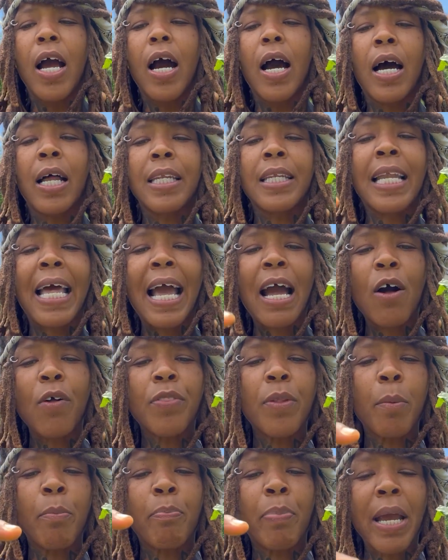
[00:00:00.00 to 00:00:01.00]
allow
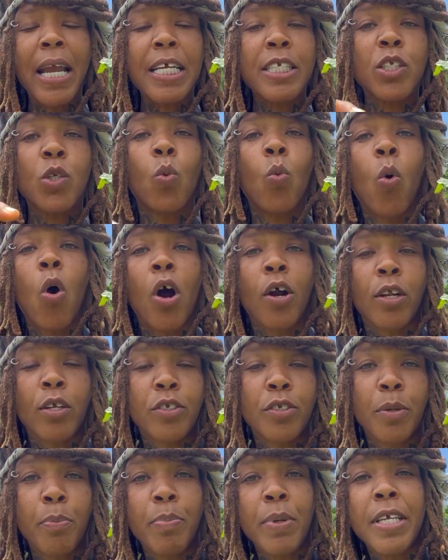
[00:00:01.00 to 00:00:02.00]
the basil water
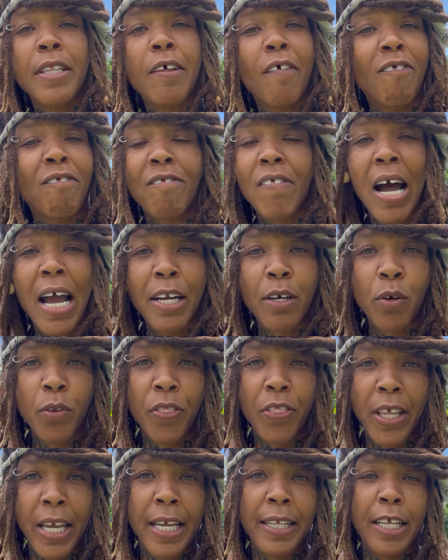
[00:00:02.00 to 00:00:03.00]
to be the final
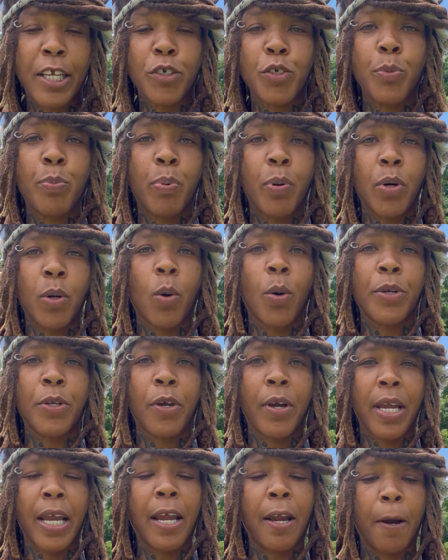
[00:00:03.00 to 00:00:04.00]
thing that you put on
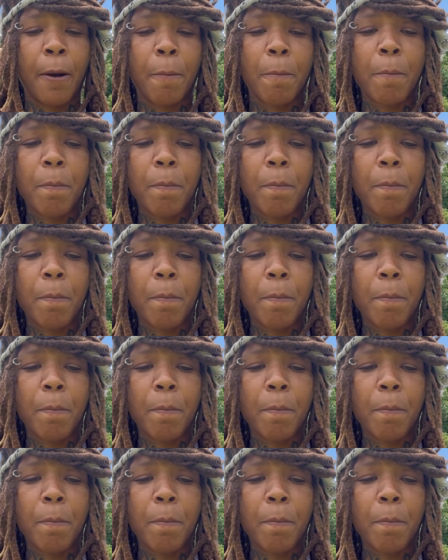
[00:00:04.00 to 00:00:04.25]
your hair.